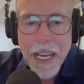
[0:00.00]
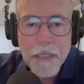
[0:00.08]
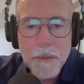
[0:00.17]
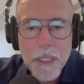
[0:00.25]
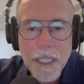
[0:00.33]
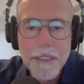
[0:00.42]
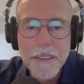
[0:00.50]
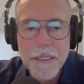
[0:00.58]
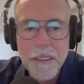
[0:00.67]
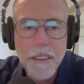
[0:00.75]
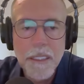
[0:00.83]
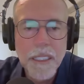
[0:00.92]
where I
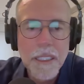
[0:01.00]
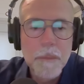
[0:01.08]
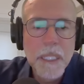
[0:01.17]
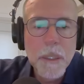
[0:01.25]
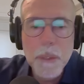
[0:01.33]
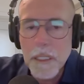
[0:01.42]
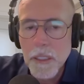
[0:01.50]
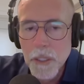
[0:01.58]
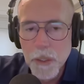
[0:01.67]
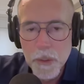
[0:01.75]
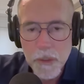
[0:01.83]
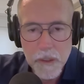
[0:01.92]
still am. Here with the
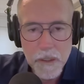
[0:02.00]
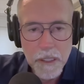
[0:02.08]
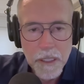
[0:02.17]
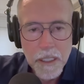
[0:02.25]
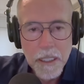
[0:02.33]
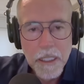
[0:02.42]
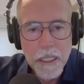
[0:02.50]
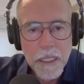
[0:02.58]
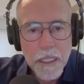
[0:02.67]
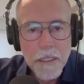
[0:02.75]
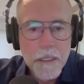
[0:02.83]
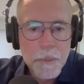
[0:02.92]
news
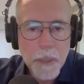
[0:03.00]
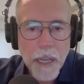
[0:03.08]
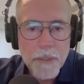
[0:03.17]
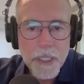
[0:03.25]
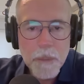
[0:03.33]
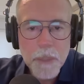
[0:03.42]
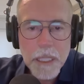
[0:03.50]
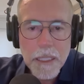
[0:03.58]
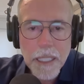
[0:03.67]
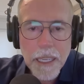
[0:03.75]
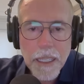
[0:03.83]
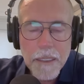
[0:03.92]
is Prop G media
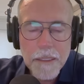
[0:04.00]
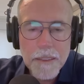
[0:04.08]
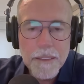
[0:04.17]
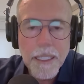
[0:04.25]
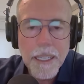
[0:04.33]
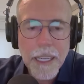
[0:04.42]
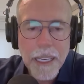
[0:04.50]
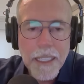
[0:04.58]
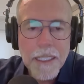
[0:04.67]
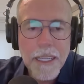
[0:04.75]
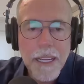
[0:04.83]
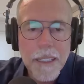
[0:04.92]
analyst
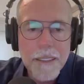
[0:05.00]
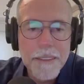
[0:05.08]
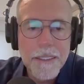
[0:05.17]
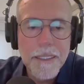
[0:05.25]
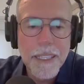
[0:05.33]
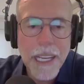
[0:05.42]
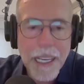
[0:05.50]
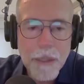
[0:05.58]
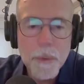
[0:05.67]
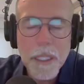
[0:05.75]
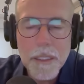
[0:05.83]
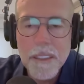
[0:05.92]
Ed Ellison. Ed,
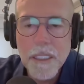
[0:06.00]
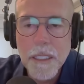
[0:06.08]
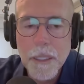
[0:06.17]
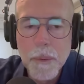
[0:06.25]
what is a good